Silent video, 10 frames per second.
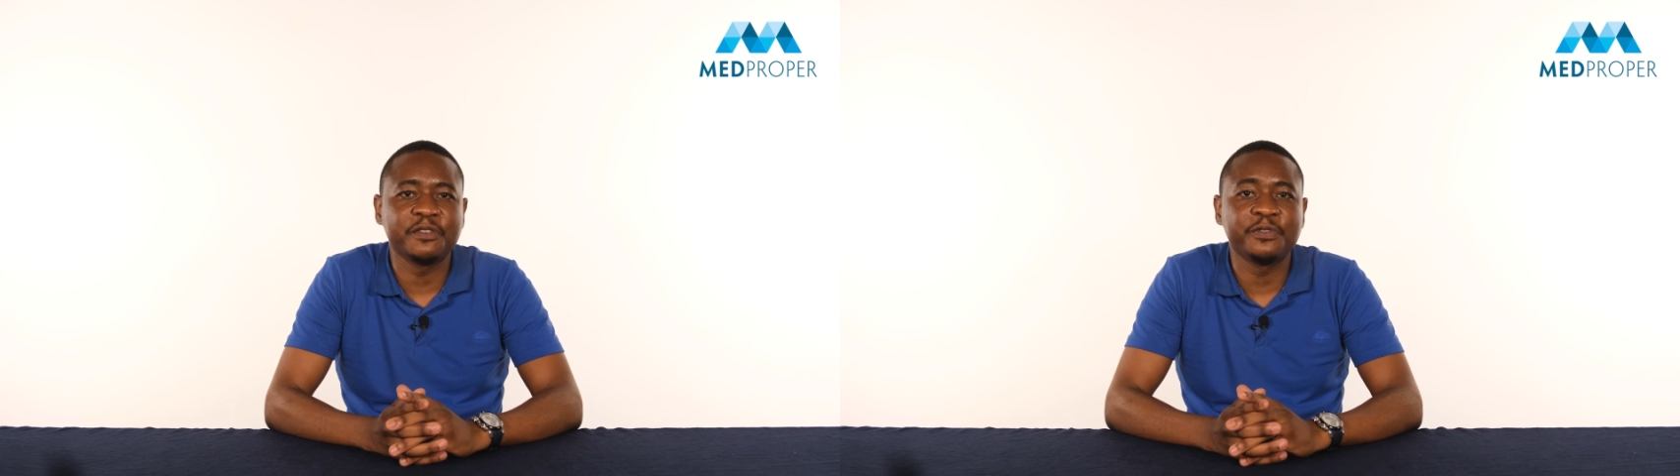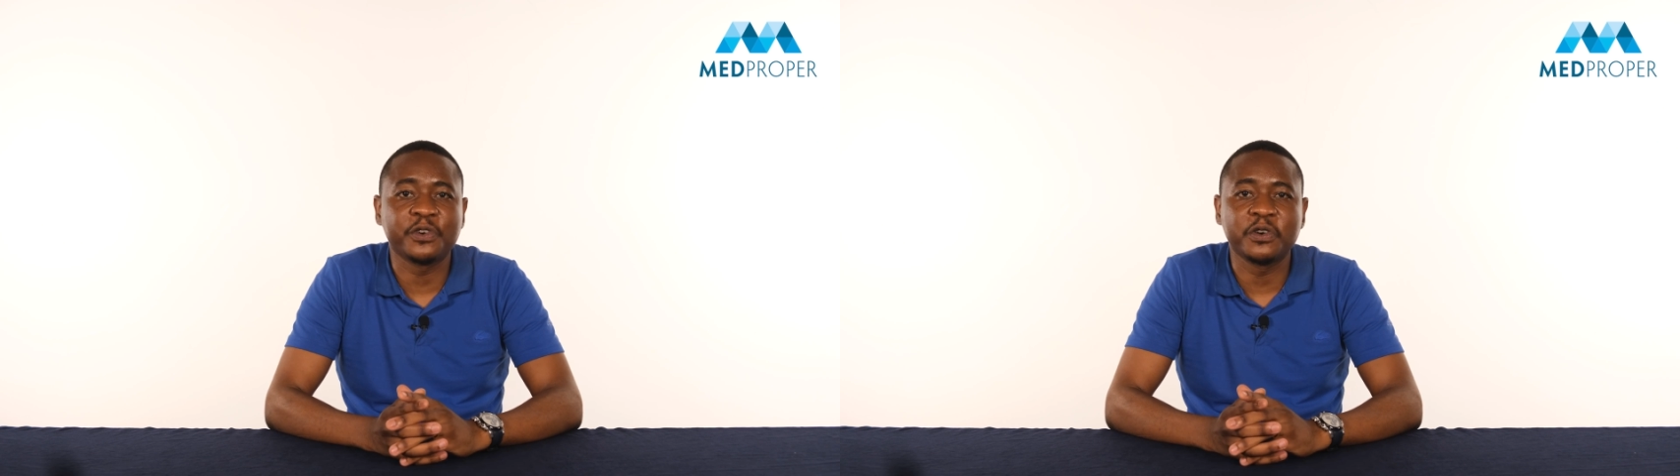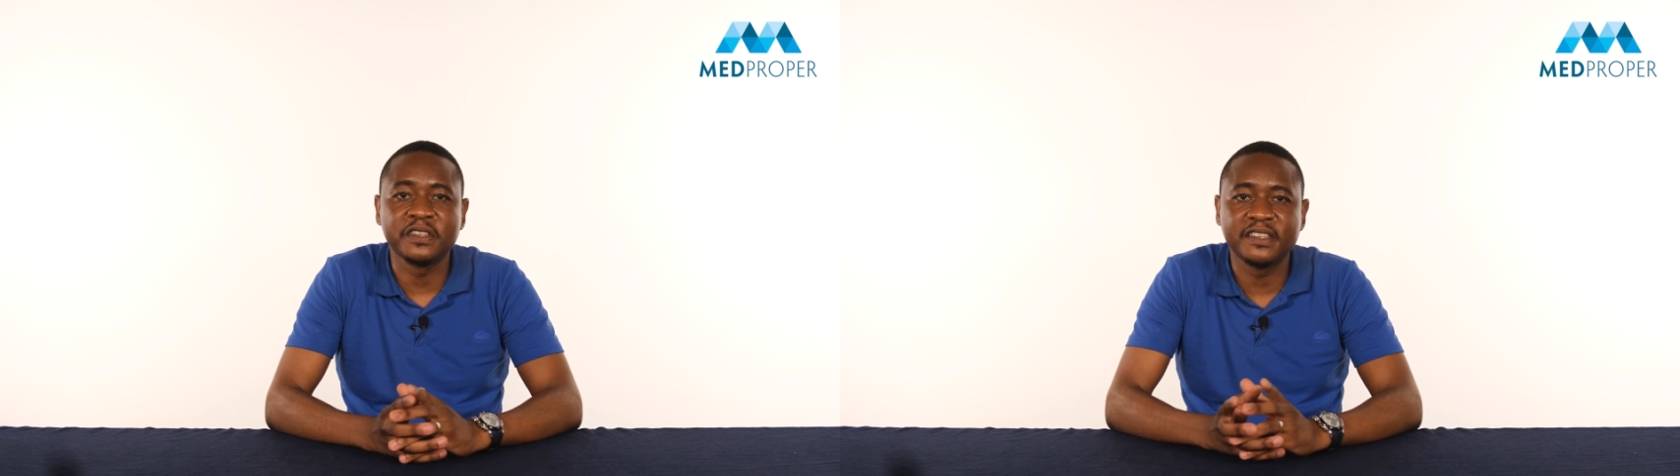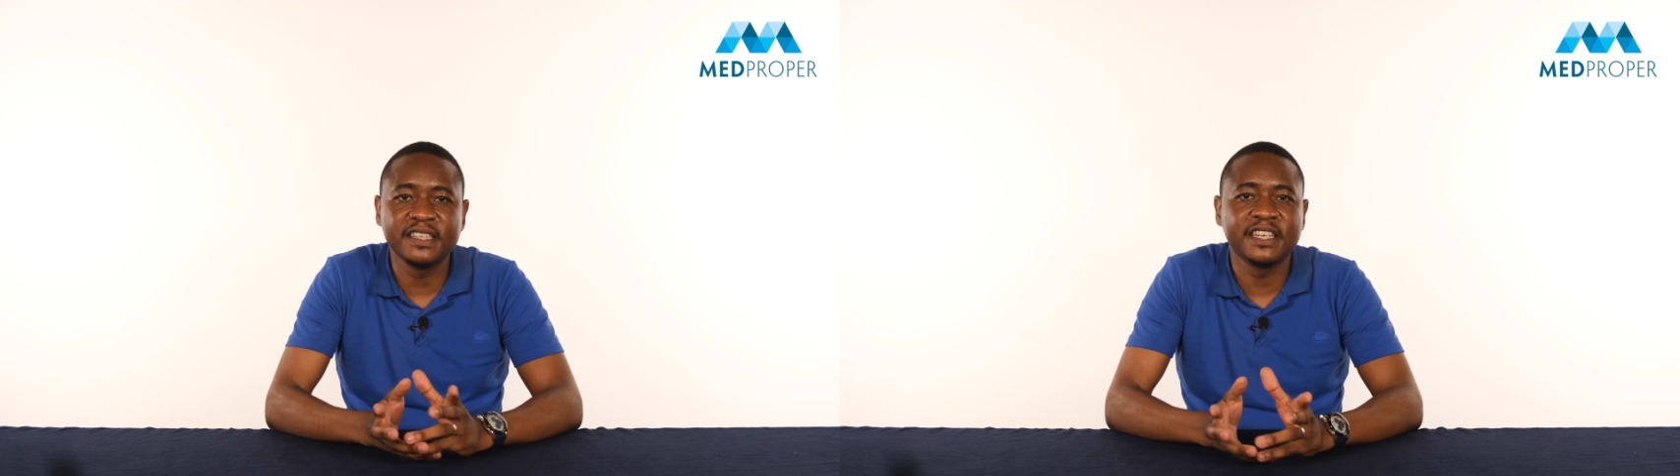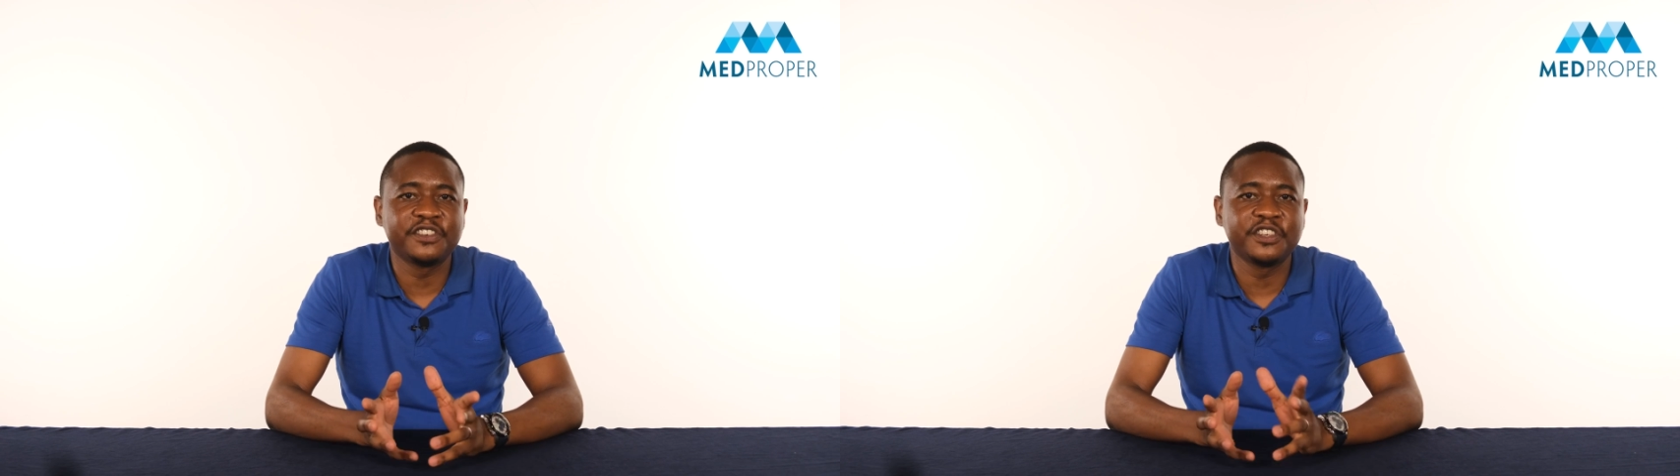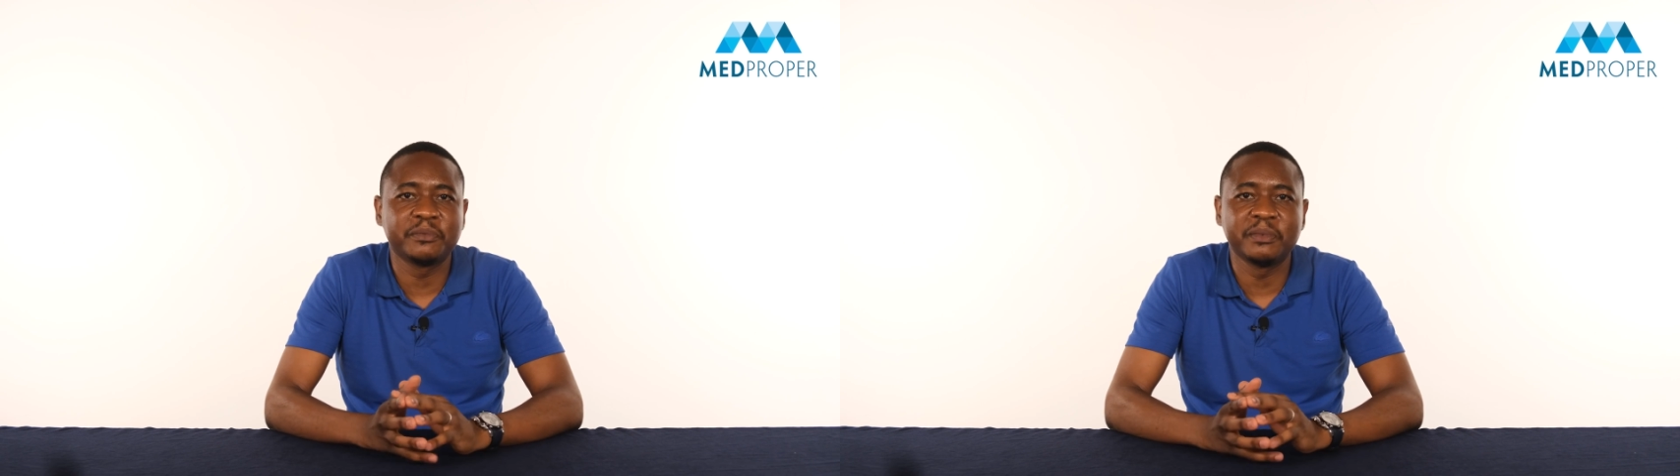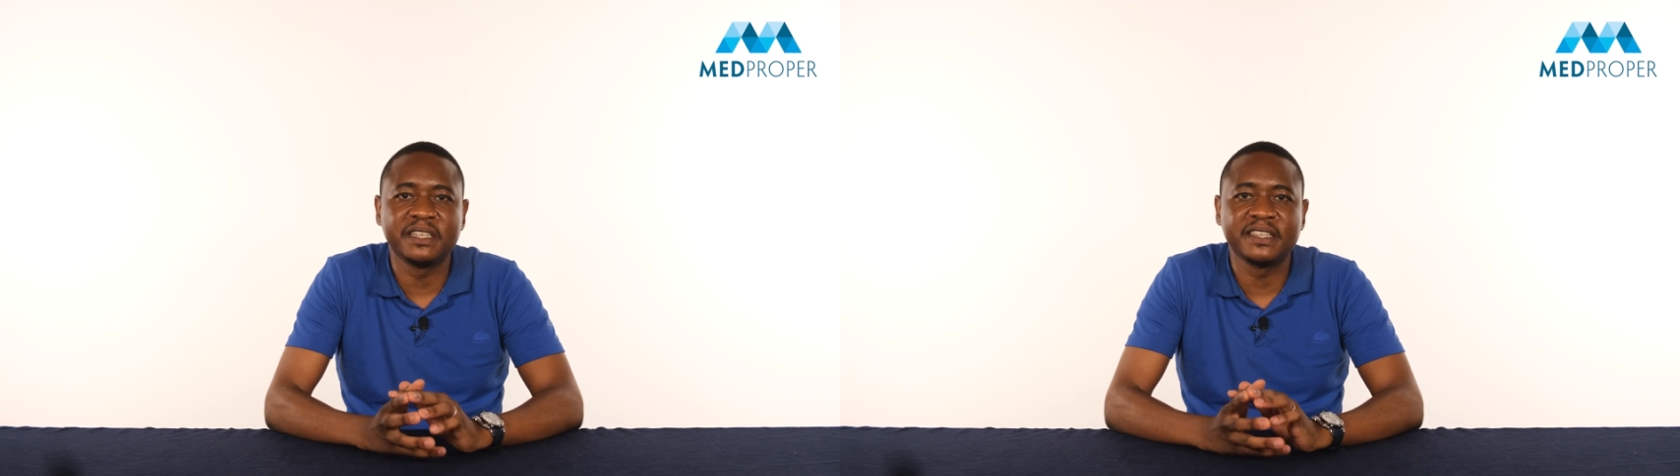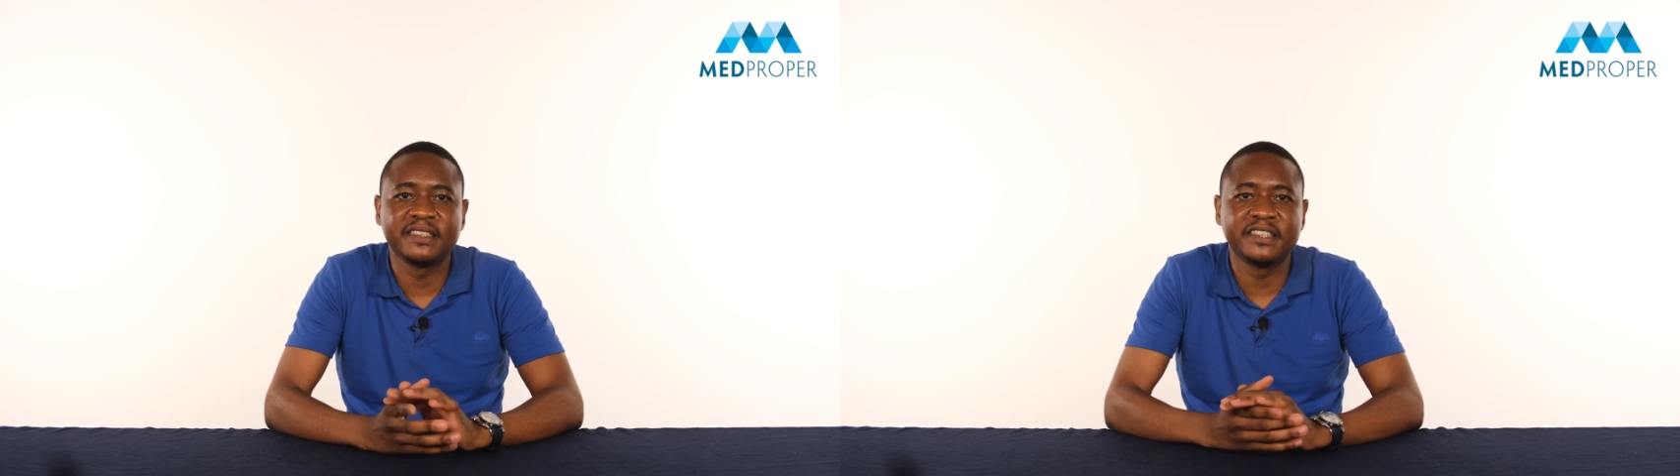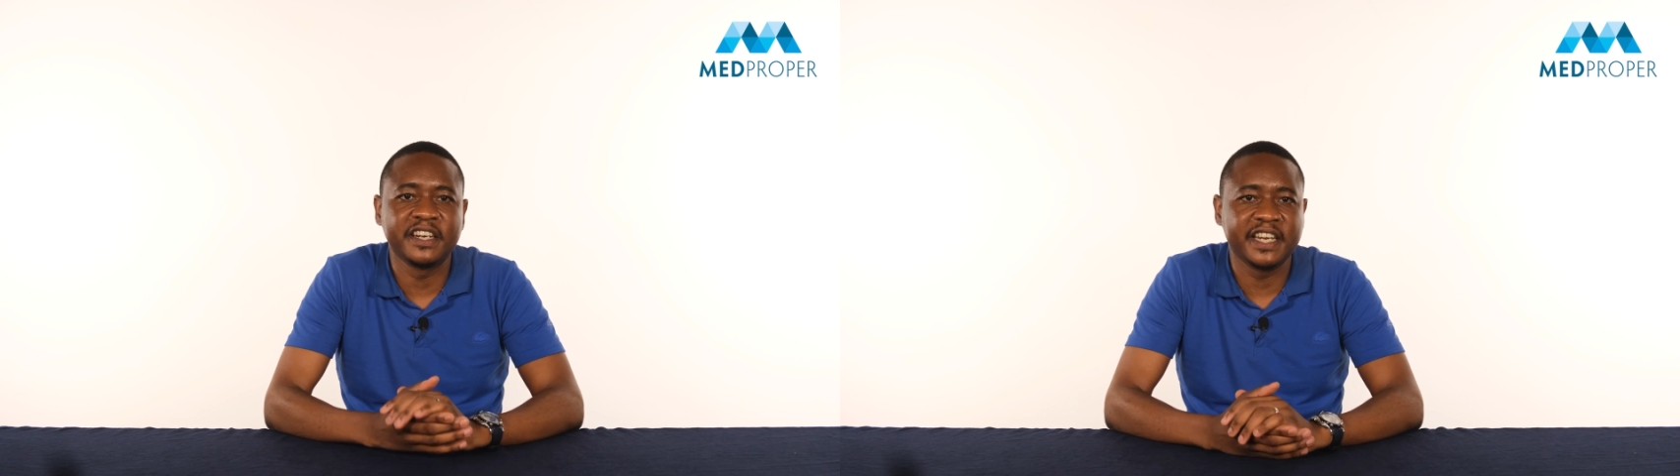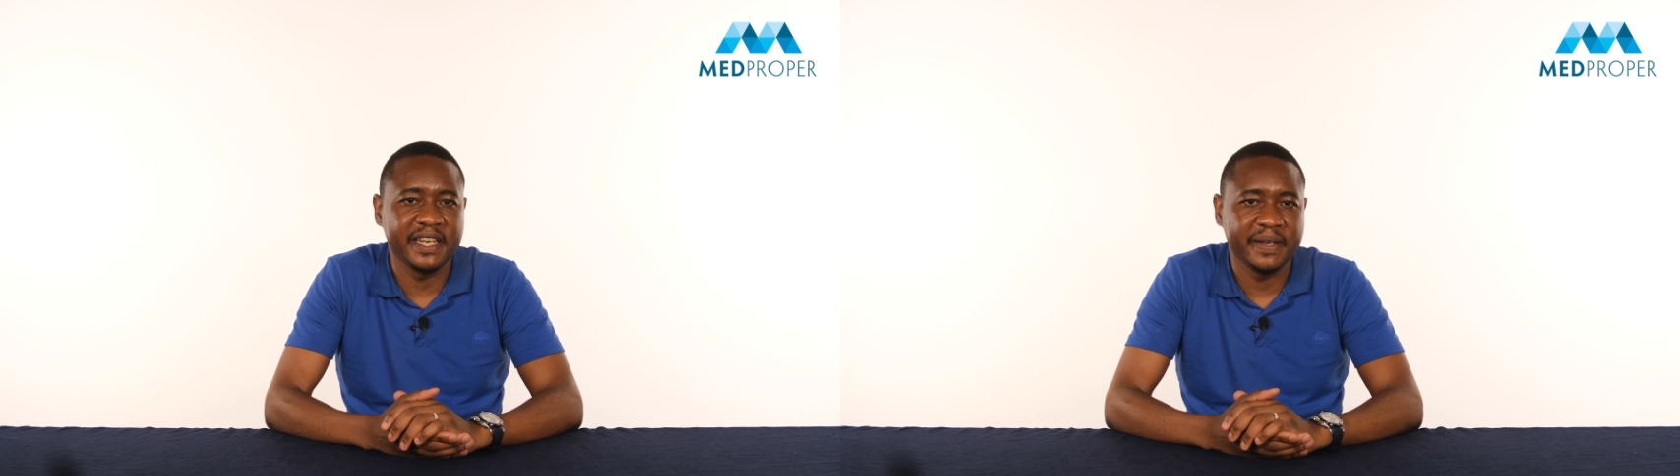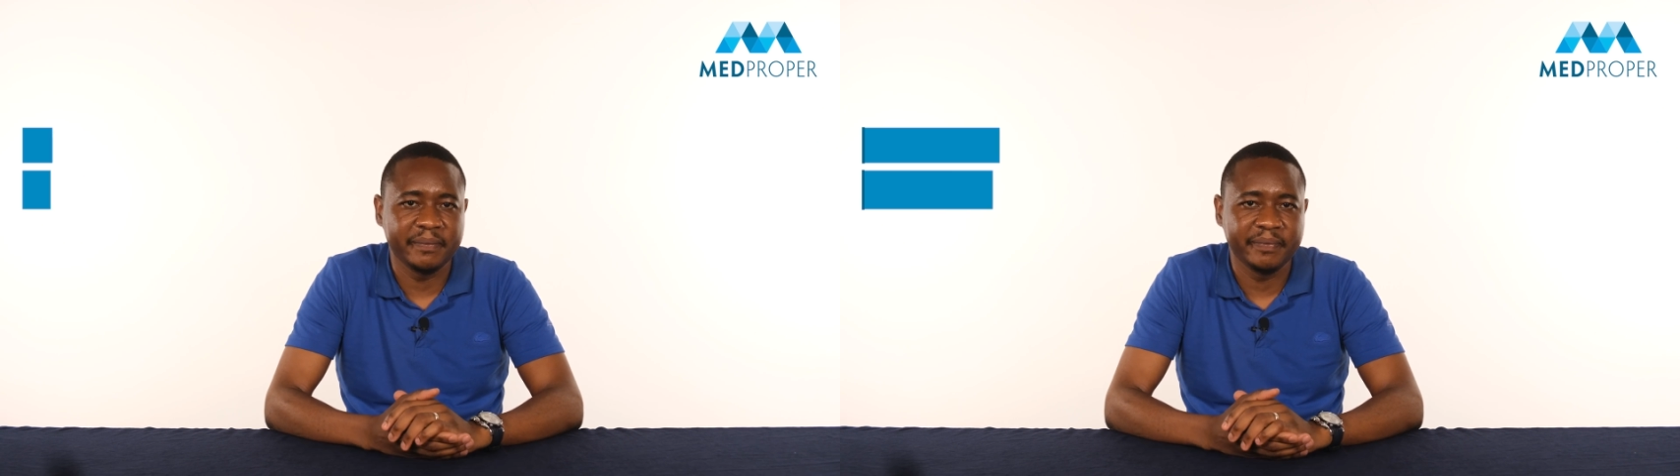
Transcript: if you consider treatment in Turkey.